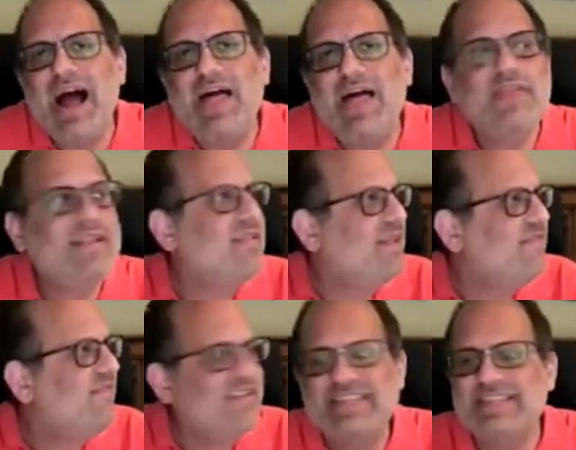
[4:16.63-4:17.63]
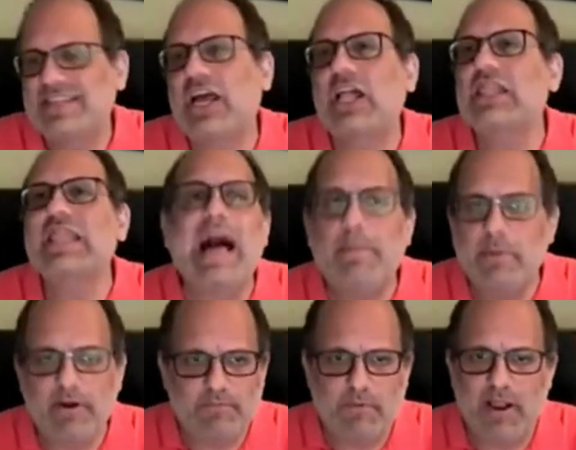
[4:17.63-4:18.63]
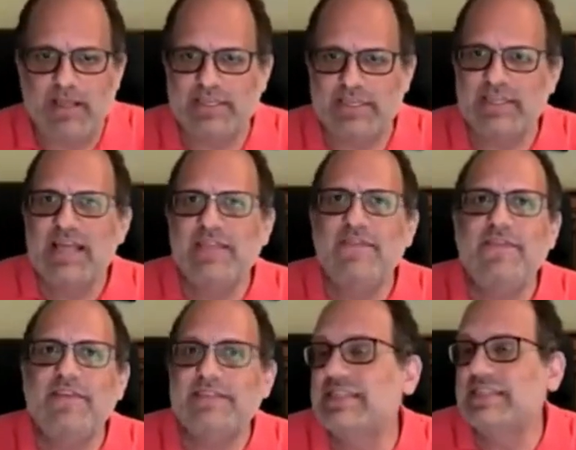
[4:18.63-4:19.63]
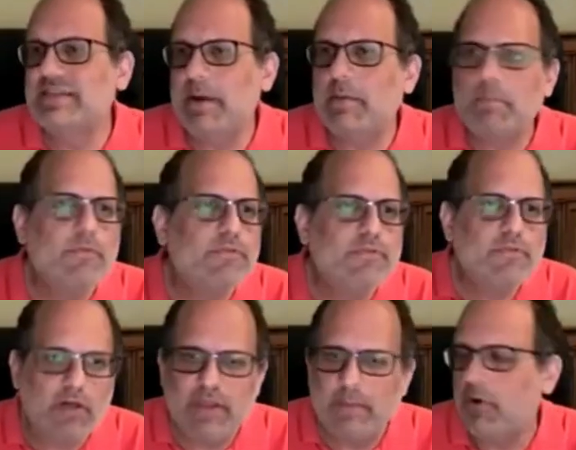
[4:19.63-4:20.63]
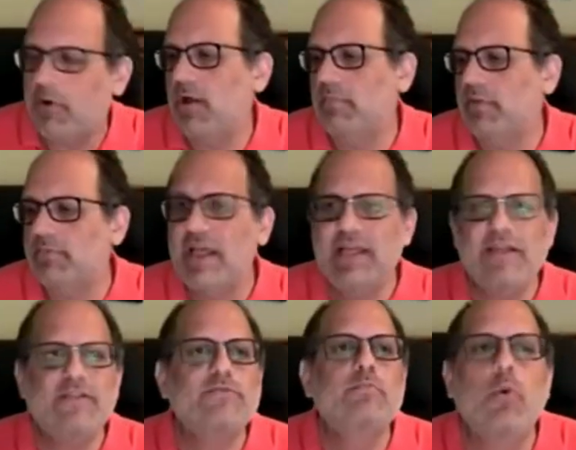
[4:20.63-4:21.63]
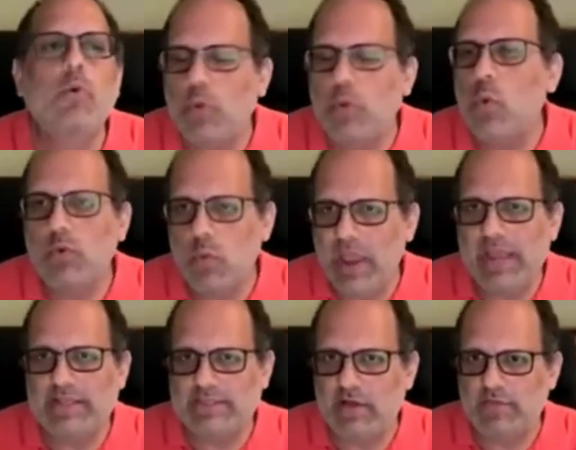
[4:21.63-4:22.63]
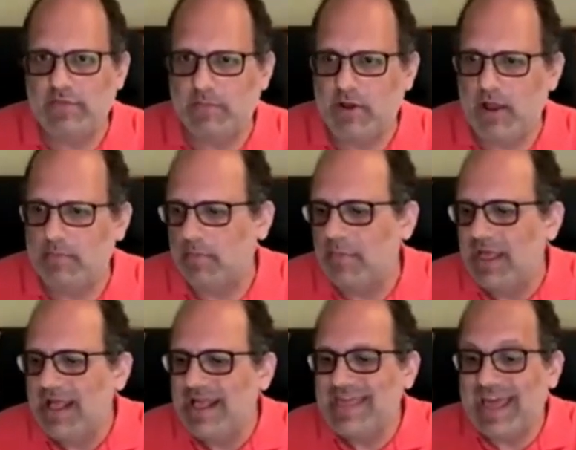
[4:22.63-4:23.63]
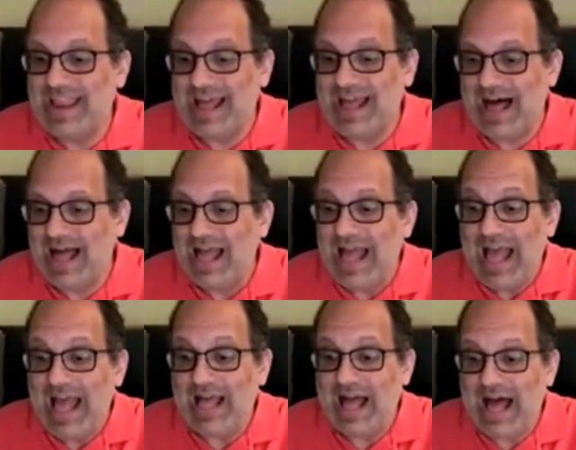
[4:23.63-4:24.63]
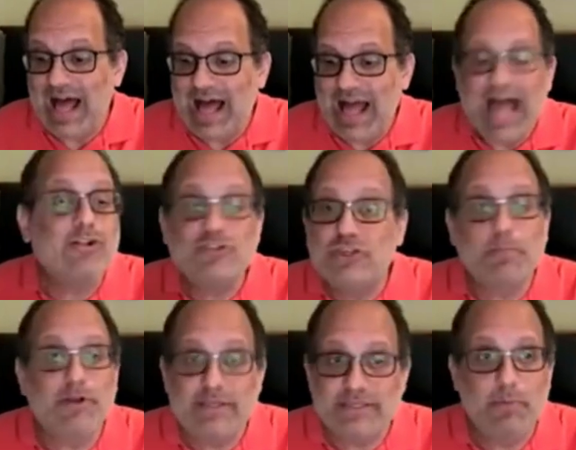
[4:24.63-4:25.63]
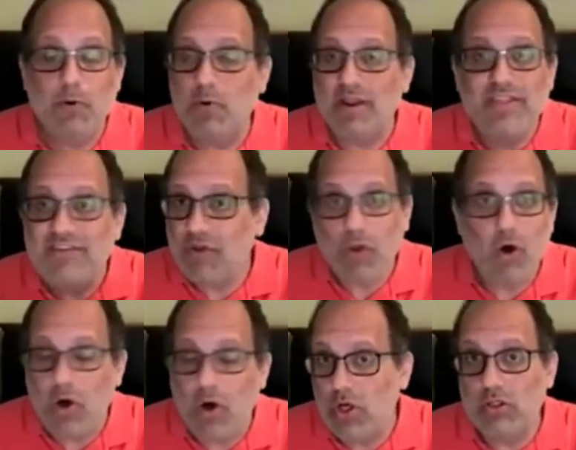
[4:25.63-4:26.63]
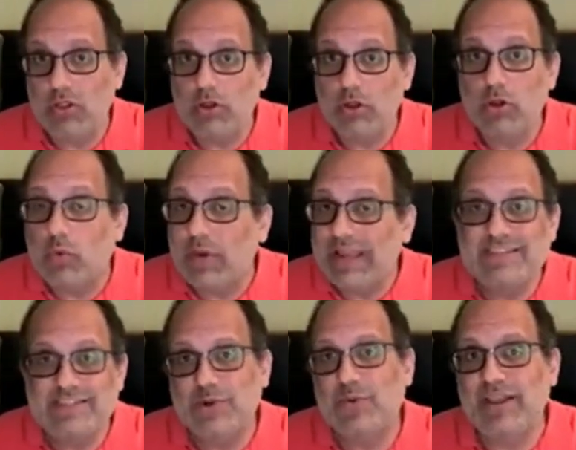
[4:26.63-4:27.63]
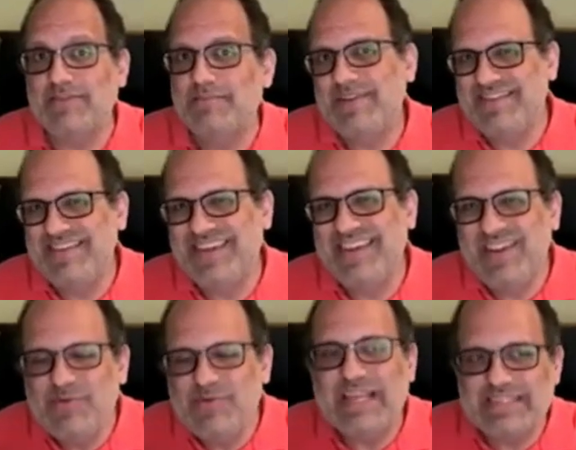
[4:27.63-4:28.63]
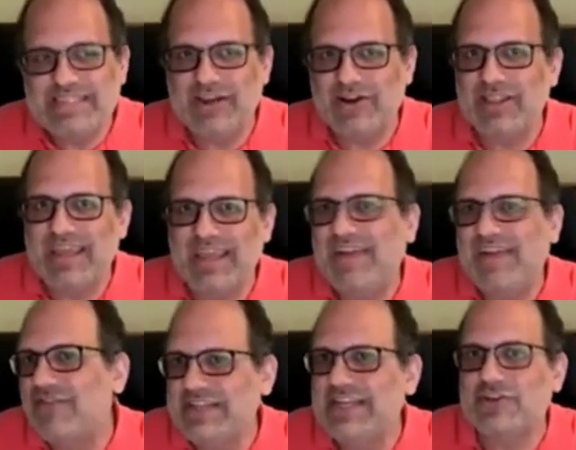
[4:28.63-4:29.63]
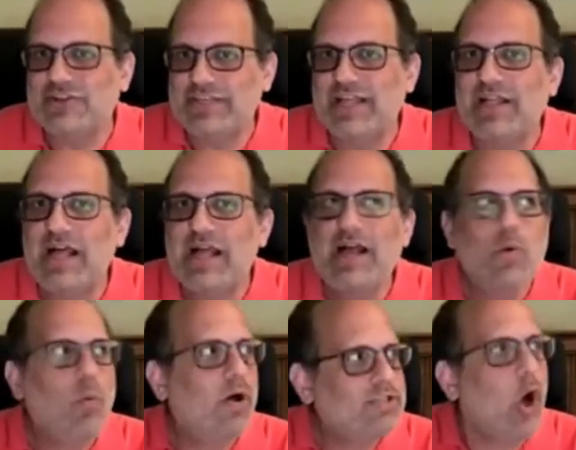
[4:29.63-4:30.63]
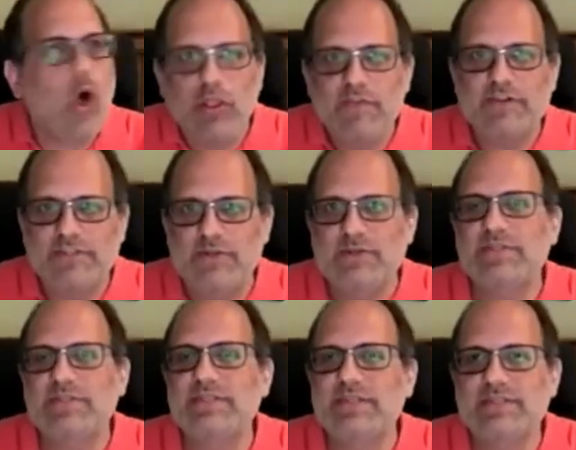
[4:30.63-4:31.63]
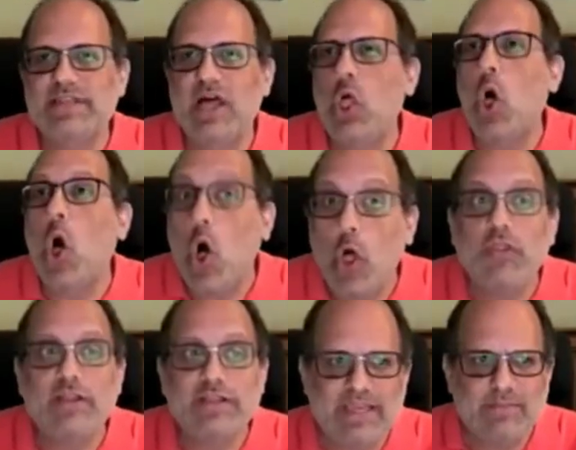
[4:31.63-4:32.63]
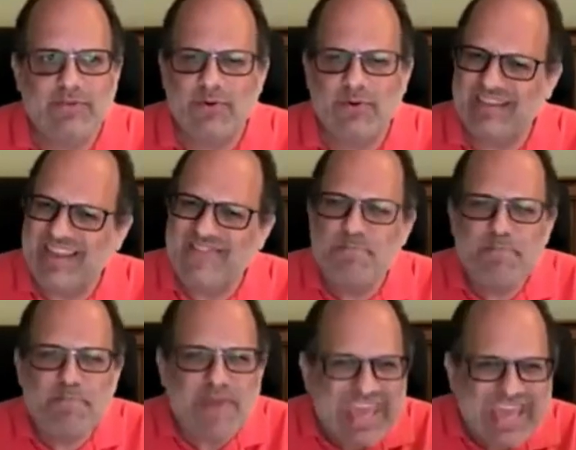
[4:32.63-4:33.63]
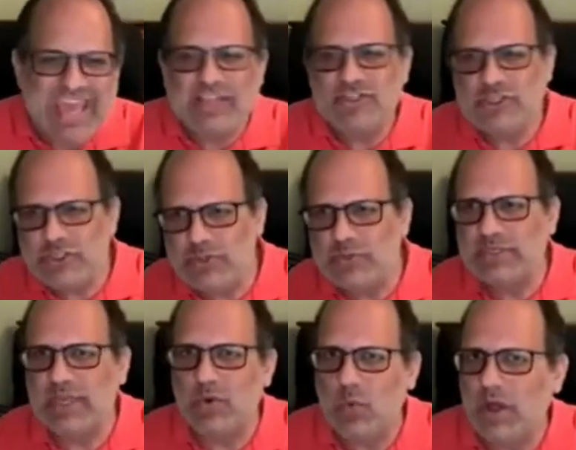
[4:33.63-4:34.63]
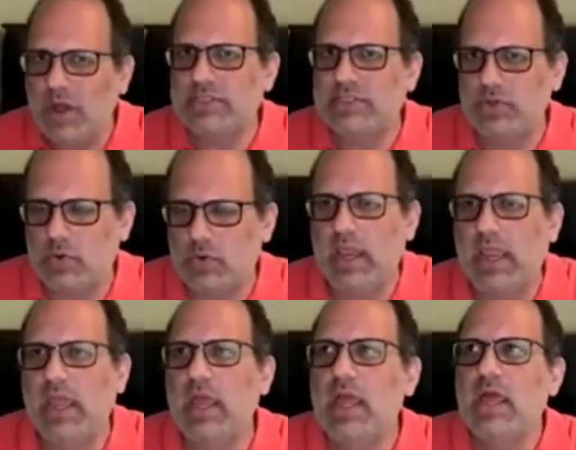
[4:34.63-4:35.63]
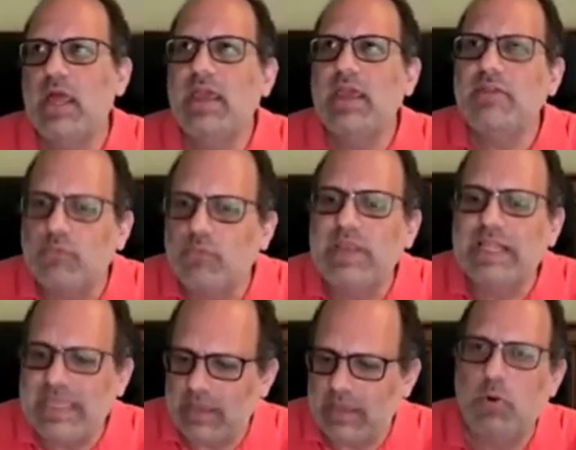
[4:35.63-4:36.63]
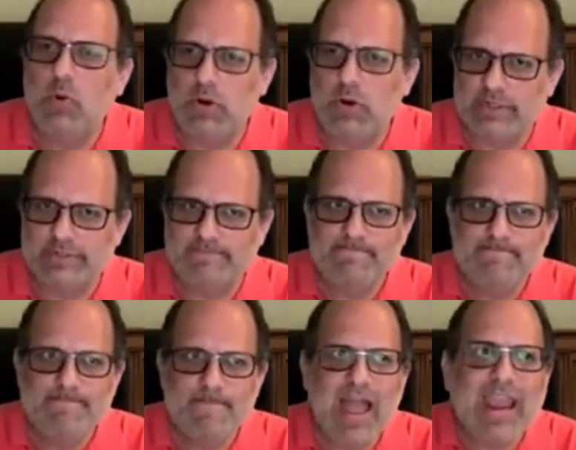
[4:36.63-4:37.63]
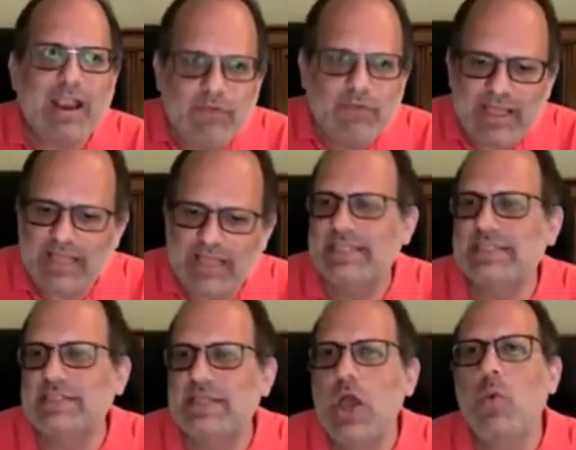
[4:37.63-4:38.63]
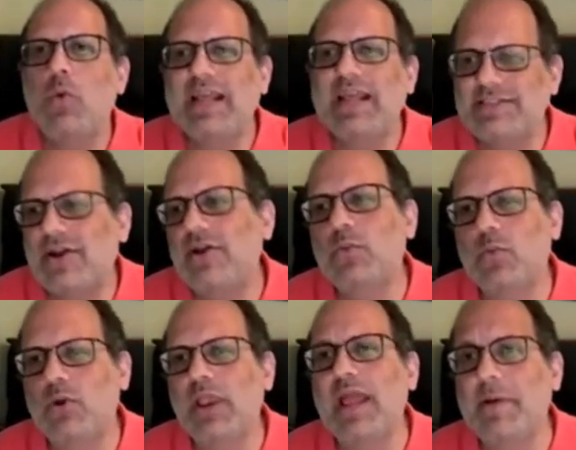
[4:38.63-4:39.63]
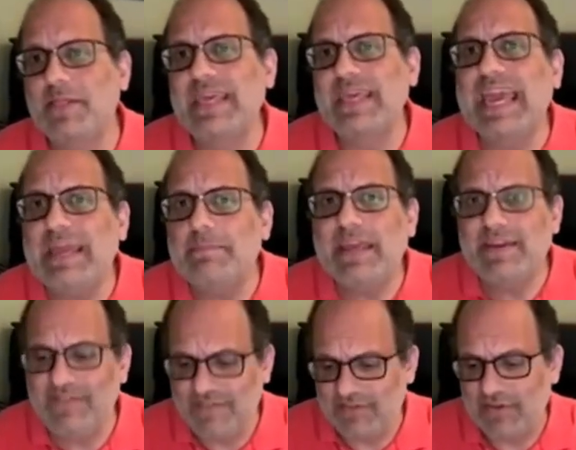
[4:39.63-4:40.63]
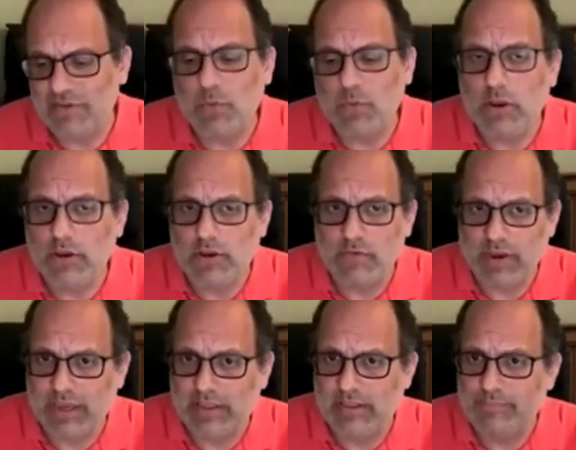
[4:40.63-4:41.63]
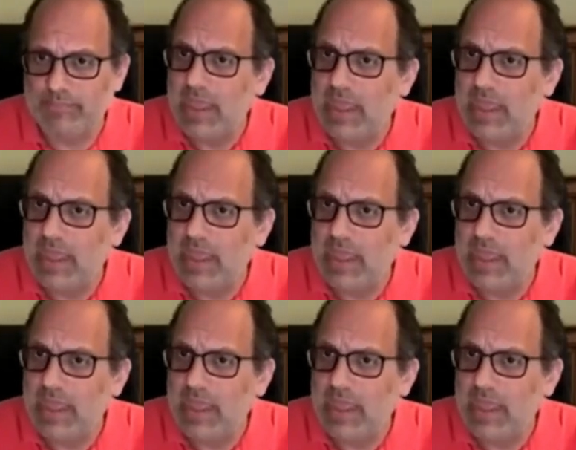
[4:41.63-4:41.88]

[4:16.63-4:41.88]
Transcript: that, that physics is a collaborative process, that physics is about solving problems, that there's more than one way to solve the problem, that uh, uh, algebra is important. And these are all great stories, but you don't necessarily every teacher tell wants all of their students to tell all the same stories. And picking and choosing what story is really important. And I realized this when I started worrying about the AP Physics 1 curriculum.